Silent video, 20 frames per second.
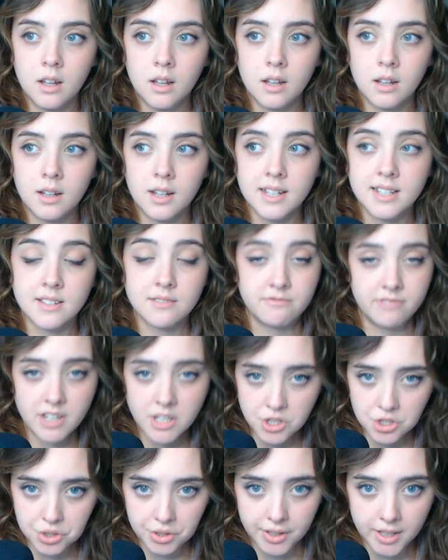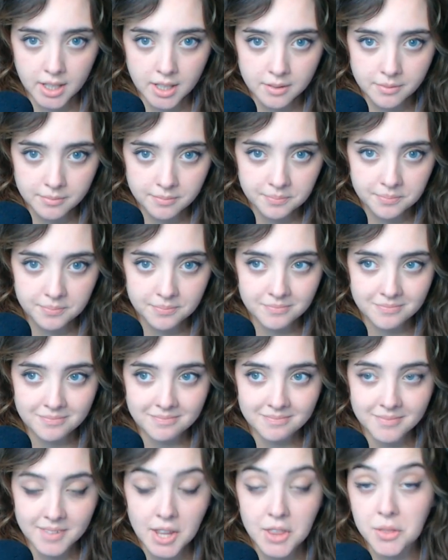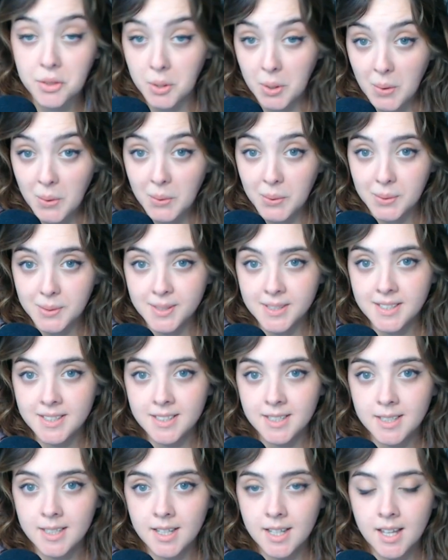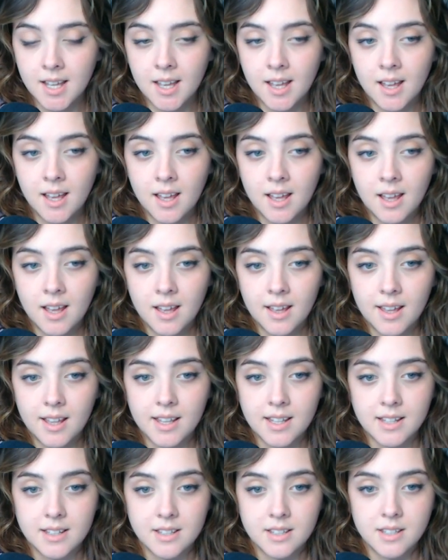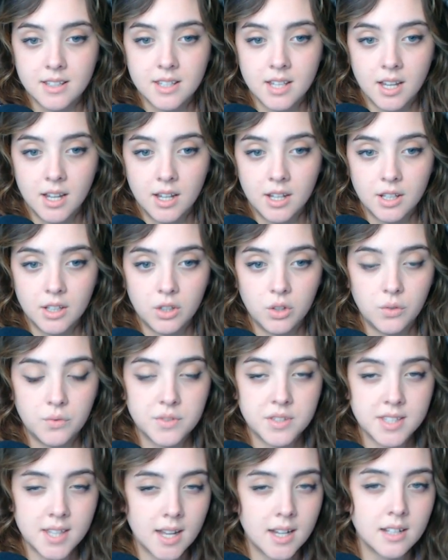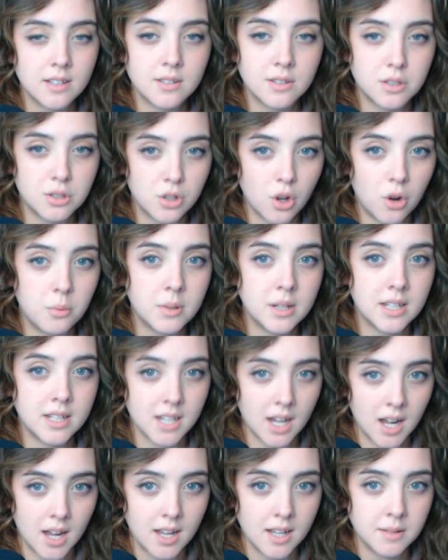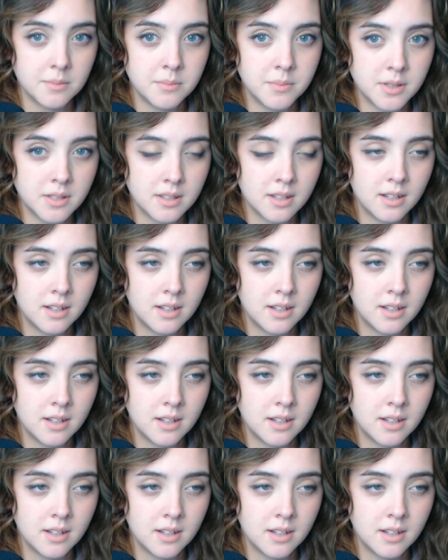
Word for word: Because eventually, the goal is, you've said it so many times